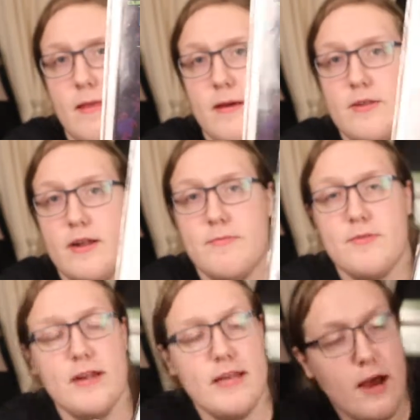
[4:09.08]
Is it
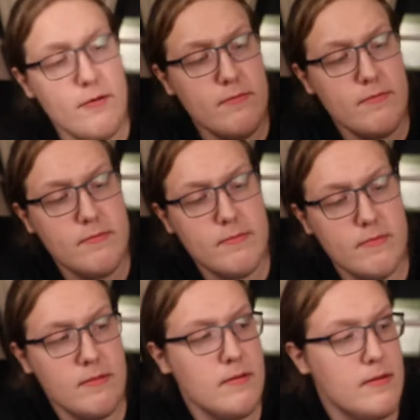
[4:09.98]
upside down?
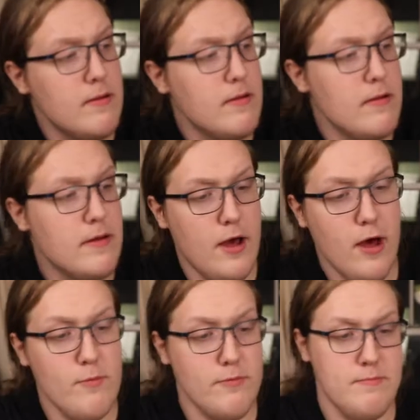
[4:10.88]

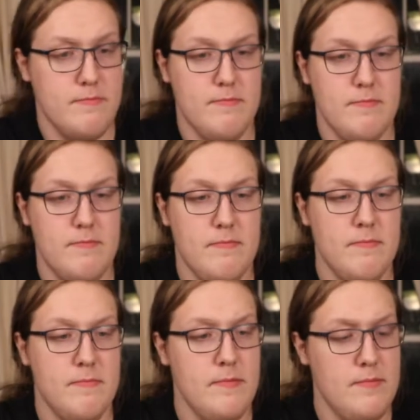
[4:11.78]
Oh!
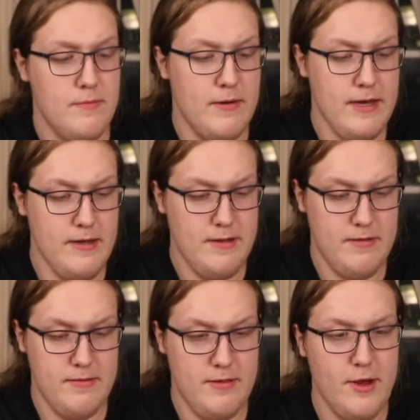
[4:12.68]
Wait.
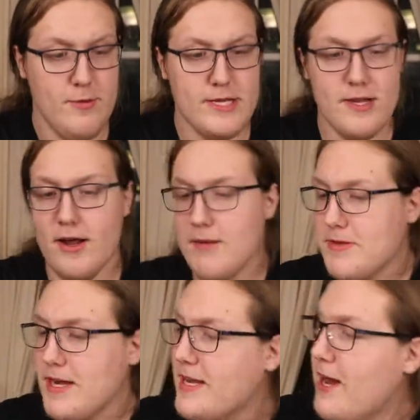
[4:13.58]
No, it's not
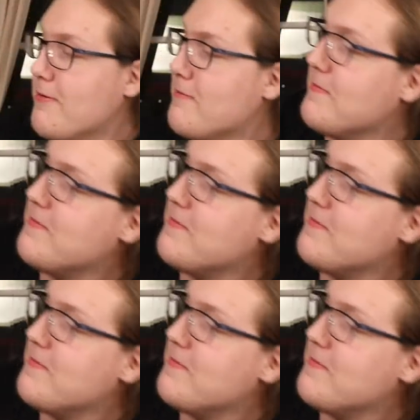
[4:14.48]
upside down.